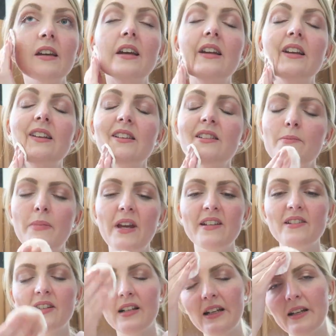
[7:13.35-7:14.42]
and it is
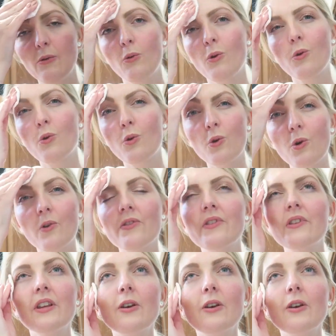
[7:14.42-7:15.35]
basically all gone.